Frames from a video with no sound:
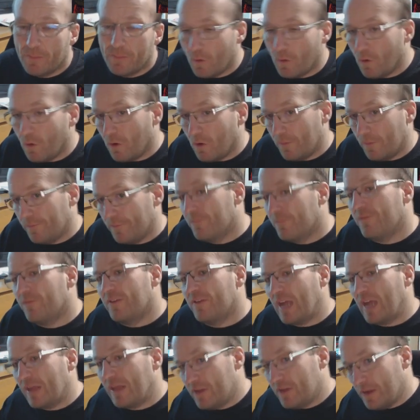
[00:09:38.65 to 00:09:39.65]
more
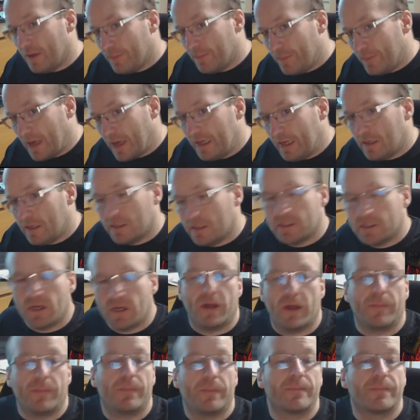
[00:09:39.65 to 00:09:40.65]
Vlad the Impaler
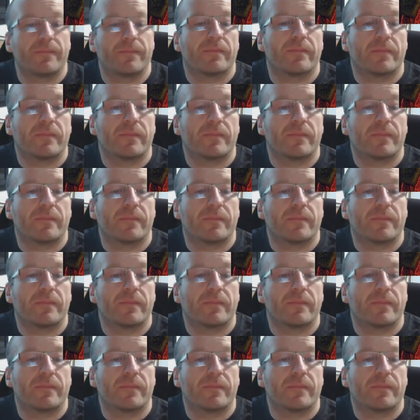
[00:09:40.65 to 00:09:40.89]
time.